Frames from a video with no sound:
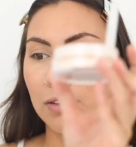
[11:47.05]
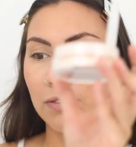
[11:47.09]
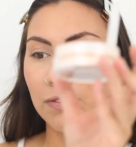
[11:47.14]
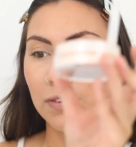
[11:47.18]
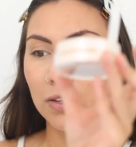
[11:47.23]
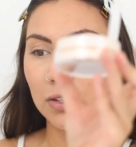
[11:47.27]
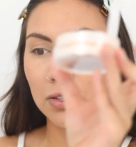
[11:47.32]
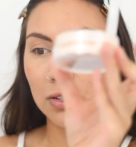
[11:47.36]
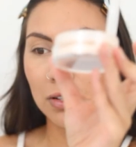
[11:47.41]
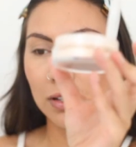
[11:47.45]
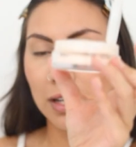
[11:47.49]
the
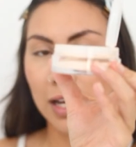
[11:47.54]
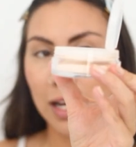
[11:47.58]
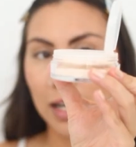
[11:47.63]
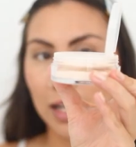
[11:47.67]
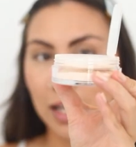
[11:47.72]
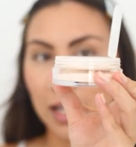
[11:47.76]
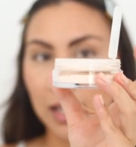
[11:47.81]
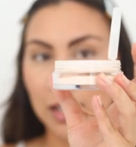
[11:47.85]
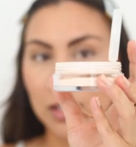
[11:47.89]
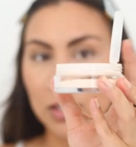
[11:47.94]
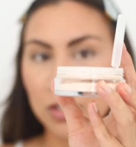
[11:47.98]
filter
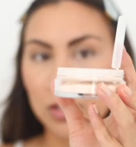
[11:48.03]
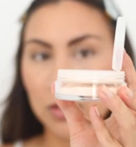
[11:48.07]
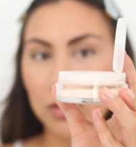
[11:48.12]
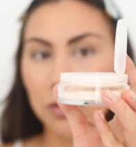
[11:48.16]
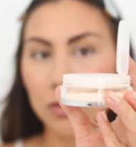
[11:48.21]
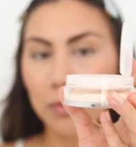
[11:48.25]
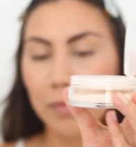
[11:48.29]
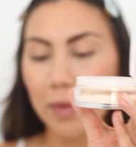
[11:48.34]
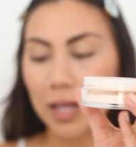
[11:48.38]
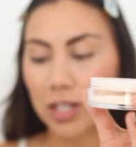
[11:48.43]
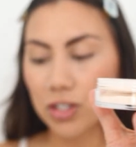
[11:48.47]
netting to
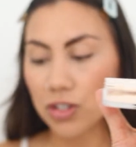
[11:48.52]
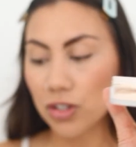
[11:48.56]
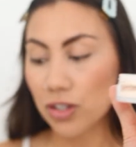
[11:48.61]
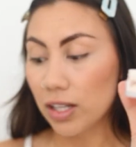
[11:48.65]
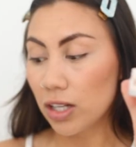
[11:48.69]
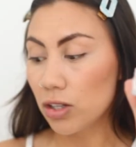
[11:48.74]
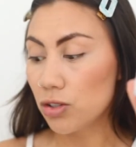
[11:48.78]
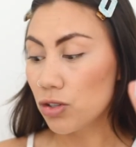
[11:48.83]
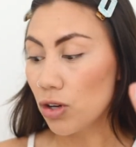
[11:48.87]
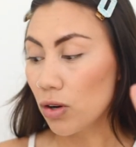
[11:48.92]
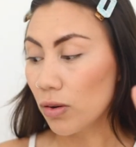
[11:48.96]
make sure
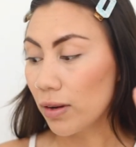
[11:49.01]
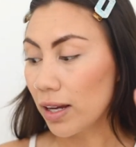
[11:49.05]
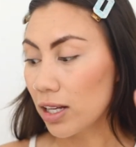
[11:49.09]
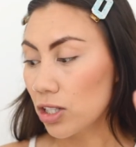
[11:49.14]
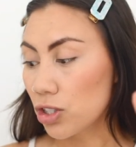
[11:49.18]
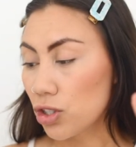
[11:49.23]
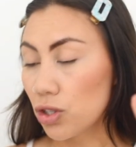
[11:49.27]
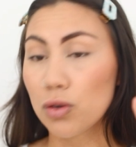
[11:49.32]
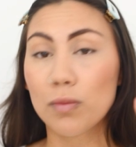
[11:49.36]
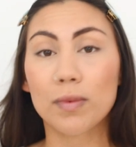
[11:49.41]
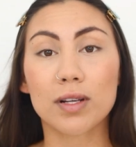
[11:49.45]
that you don't
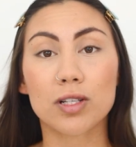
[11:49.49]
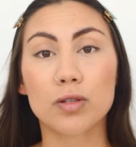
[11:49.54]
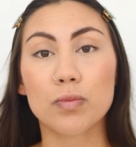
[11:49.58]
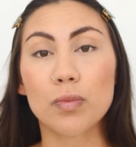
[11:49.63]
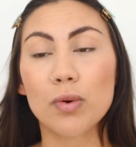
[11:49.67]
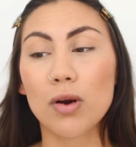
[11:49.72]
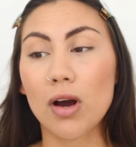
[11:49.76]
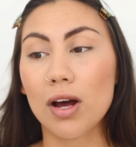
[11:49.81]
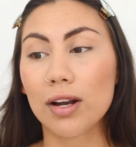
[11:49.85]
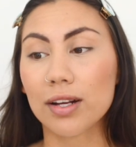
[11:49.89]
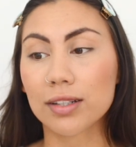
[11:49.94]
get too much
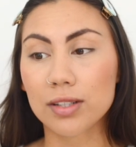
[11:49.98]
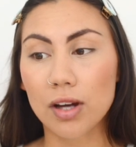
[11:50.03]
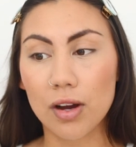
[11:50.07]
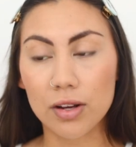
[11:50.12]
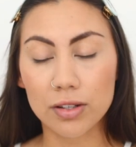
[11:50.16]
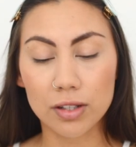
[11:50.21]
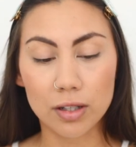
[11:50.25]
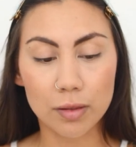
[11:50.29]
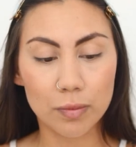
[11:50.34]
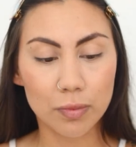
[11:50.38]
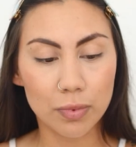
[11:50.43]
product
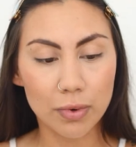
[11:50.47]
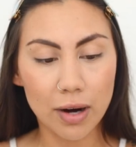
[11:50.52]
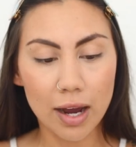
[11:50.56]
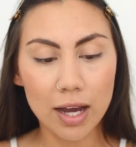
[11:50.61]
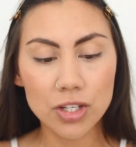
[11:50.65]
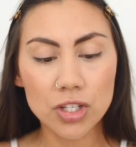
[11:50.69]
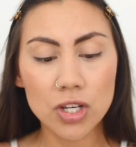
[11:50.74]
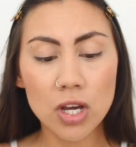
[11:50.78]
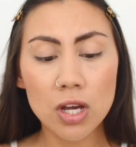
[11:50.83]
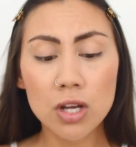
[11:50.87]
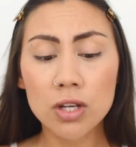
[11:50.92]
on your
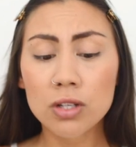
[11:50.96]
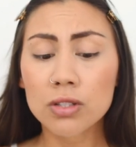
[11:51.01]
brush.